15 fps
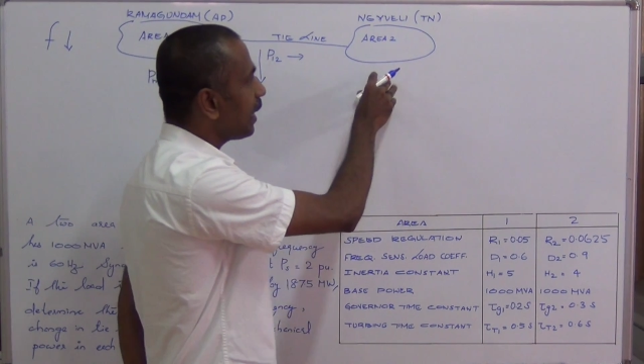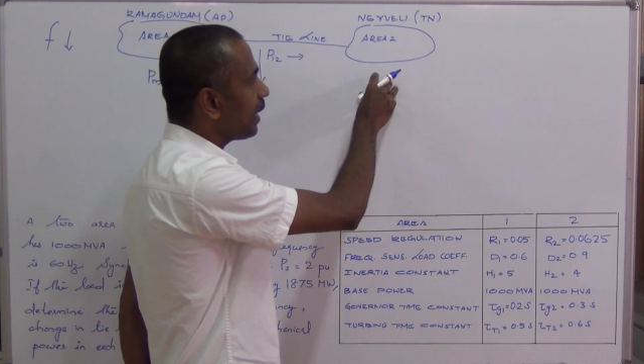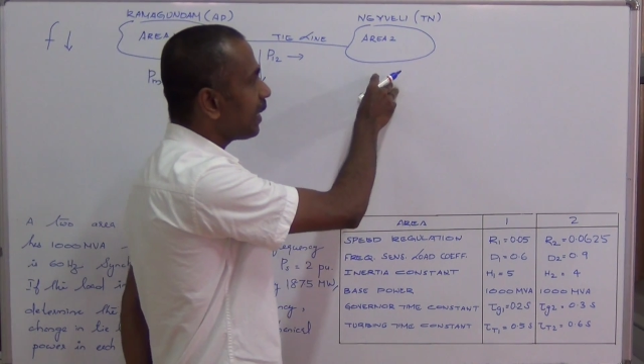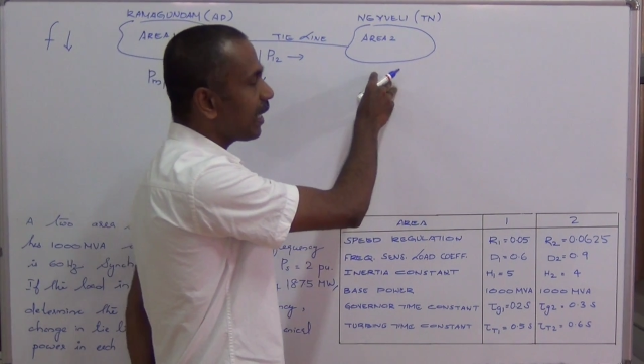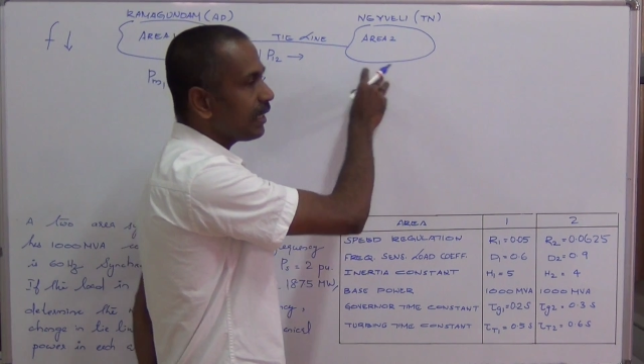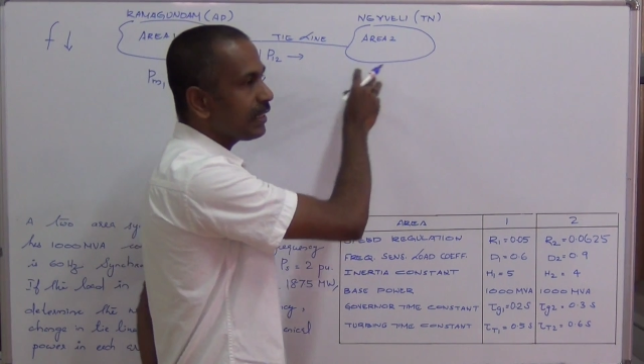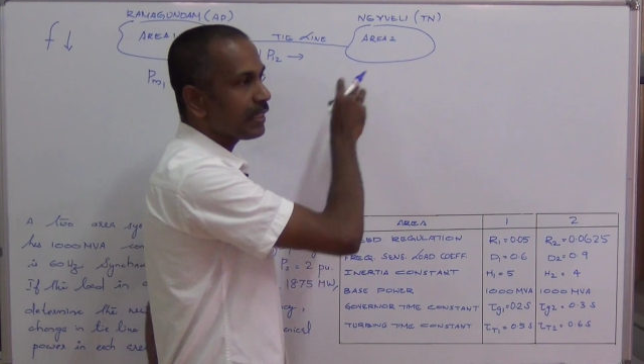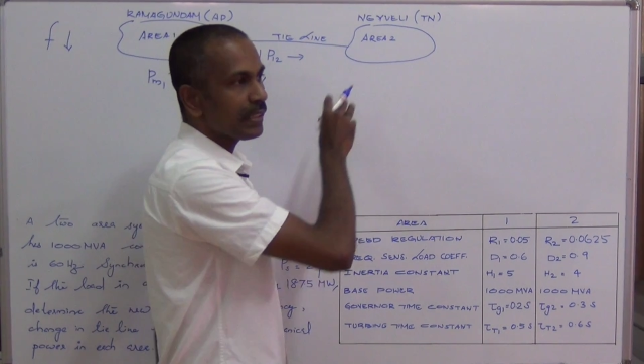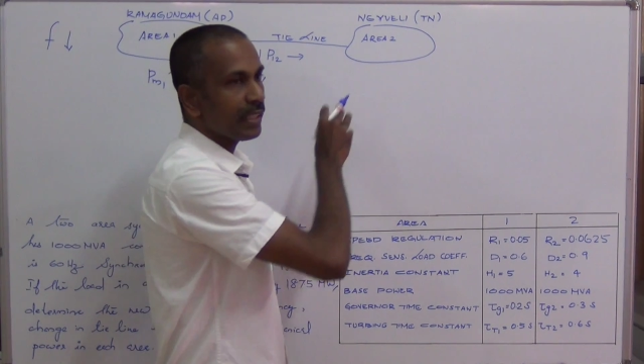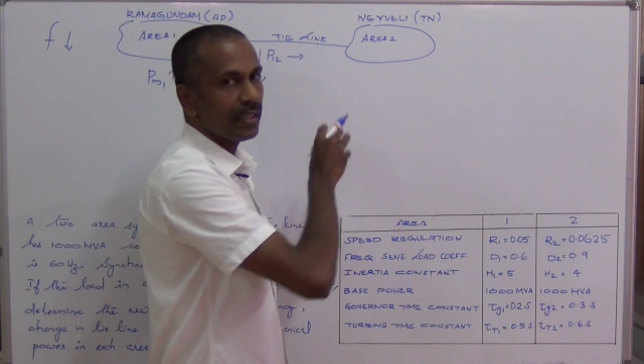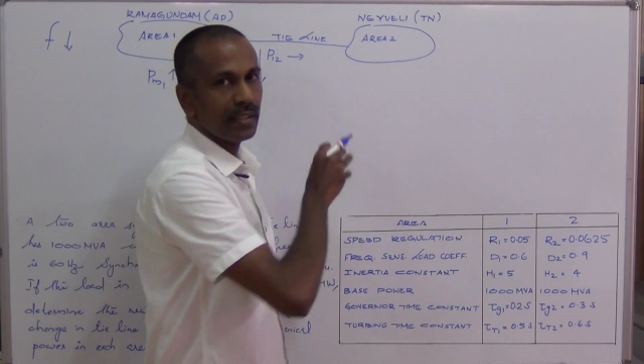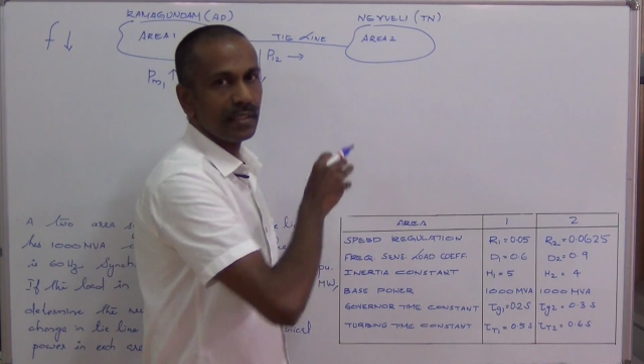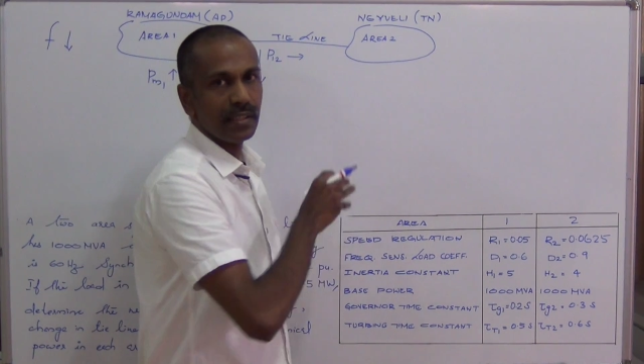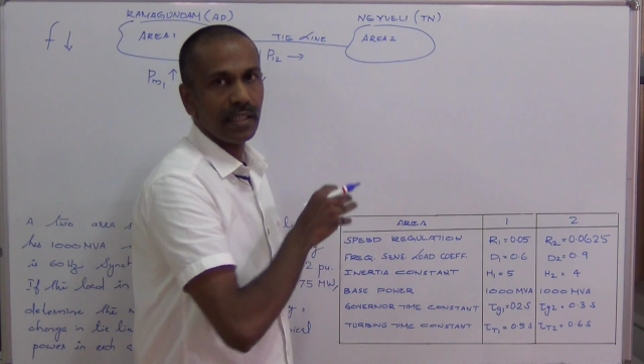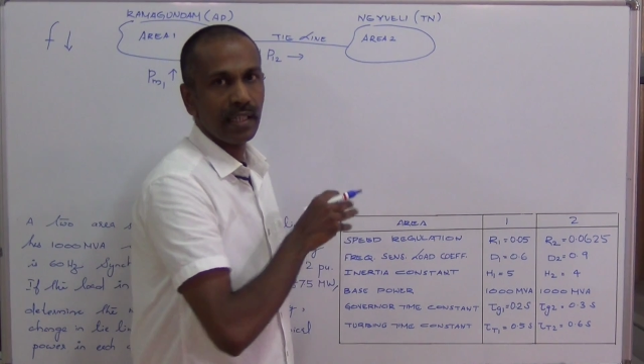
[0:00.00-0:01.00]
area is
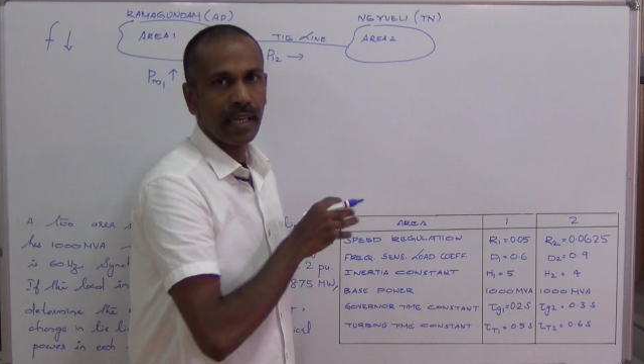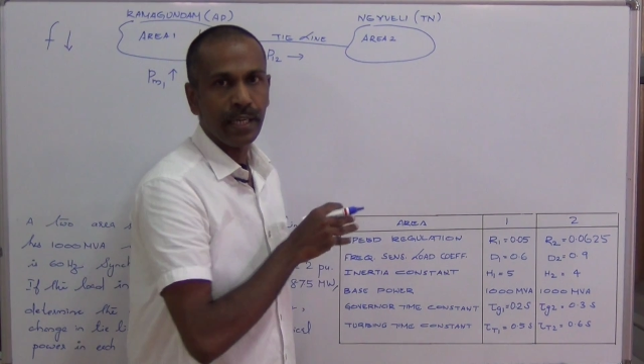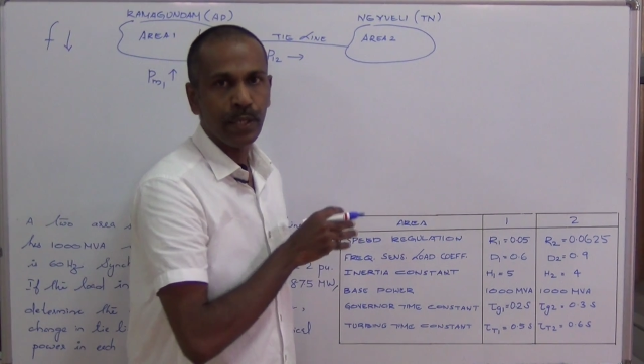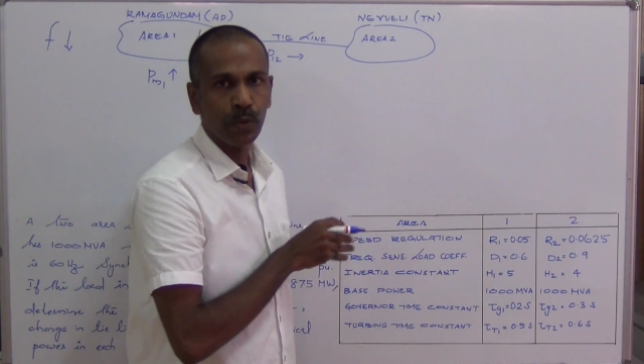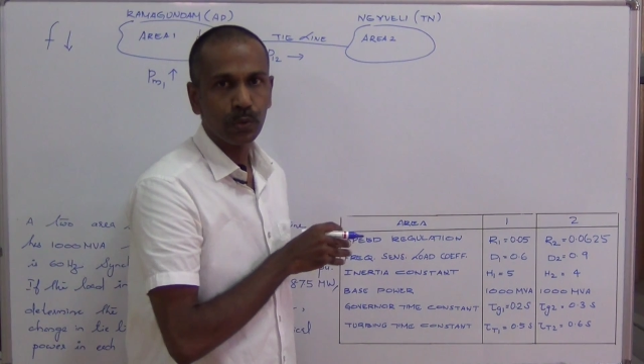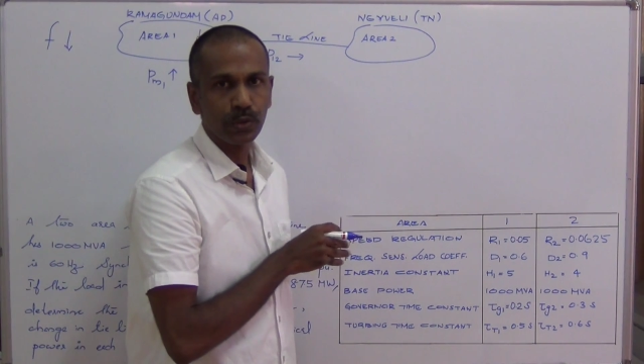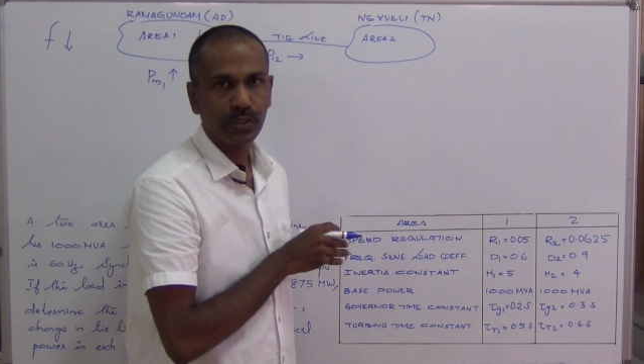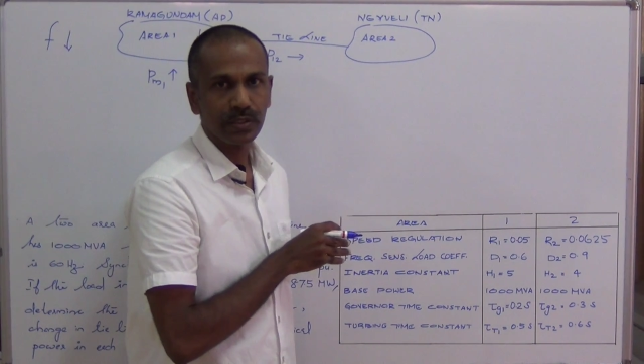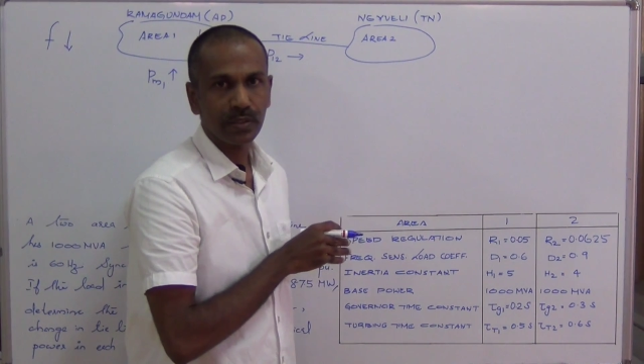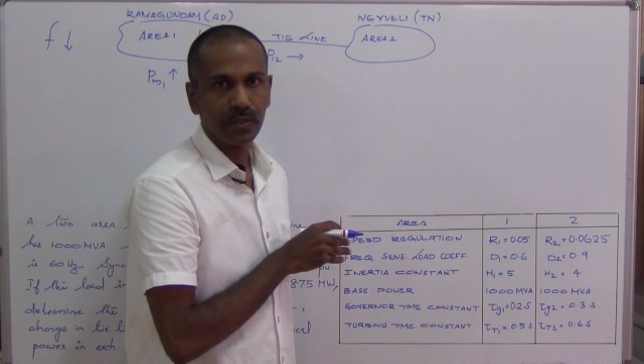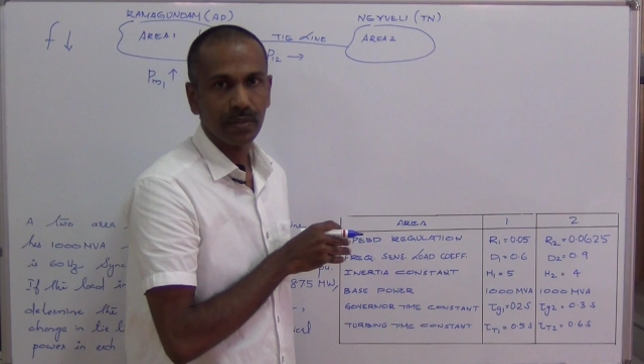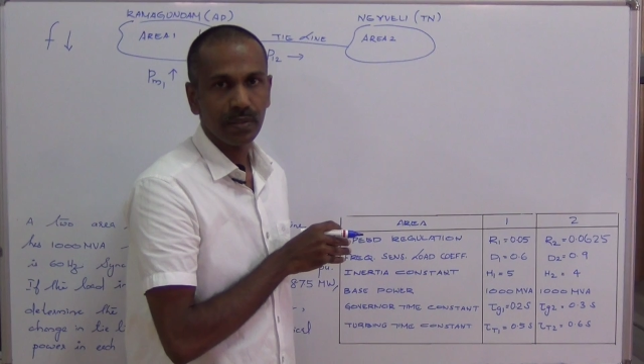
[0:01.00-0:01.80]
reduced,